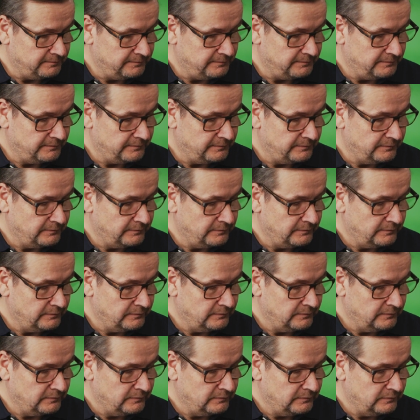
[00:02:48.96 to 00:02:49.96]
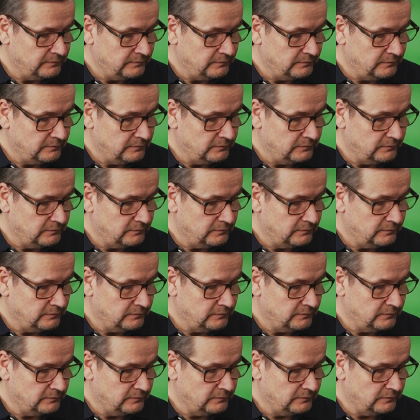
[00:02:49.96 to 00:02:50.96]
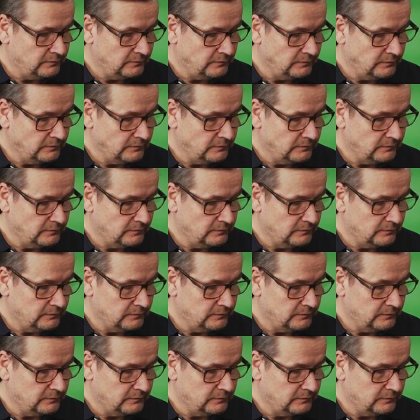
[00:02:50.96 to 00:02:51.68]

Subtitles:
[no speech]